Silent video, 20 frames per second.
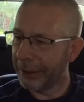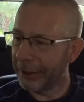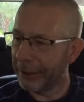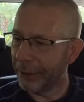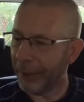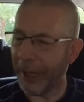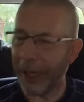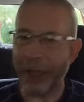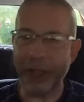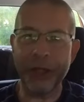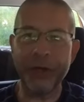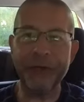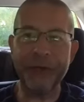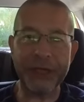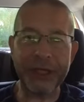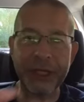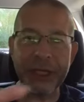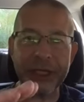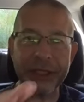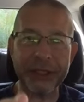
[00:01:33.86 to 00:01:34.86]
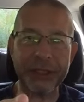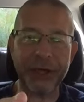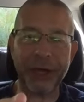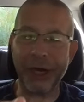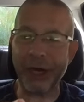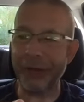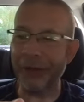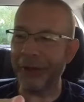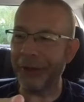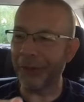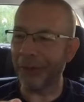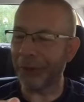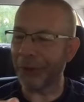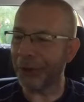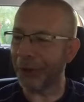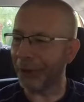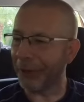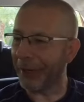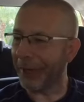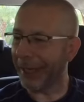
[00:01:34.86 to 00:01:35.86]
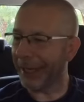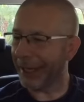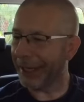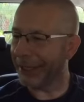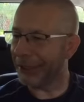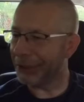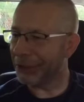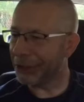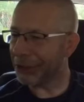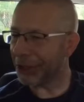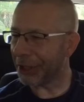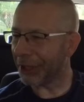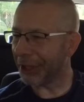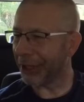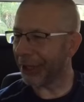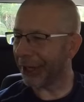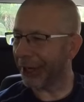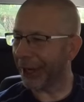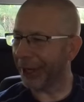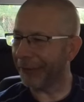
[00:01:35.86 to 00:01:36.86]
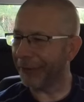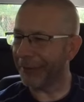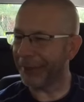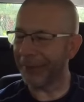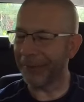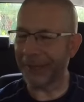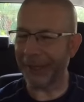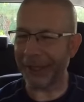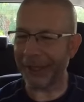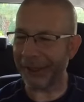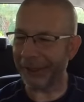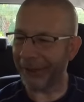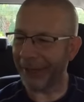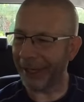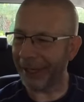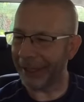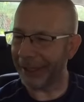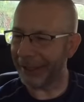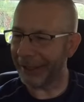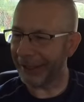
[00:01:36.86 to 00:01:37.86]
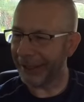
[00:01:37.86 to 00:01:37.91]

Well, if it kicks on, then we'll go ahead and shut it off in a minute, right?